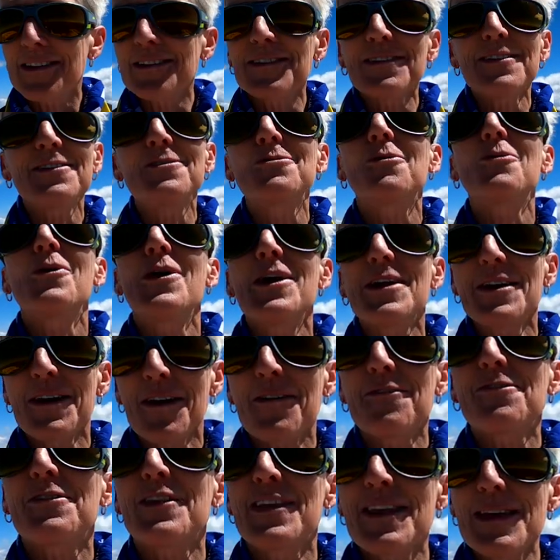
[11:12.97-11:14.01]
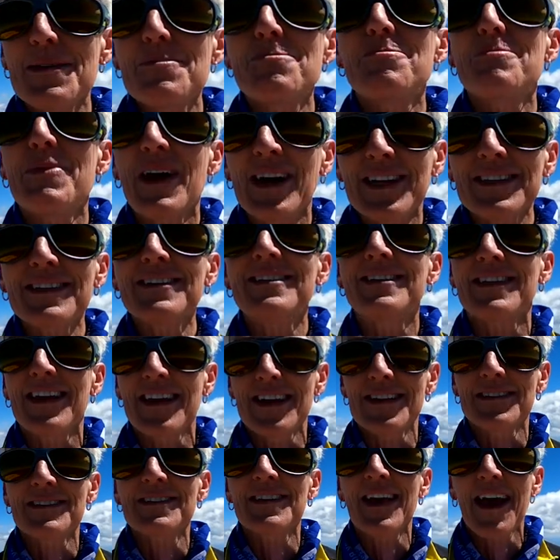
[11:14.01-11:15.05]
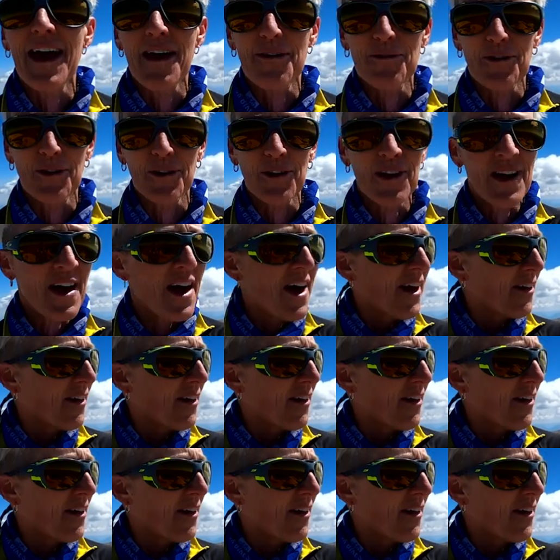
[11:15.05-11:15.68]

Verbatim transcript: This is one of the best days ever.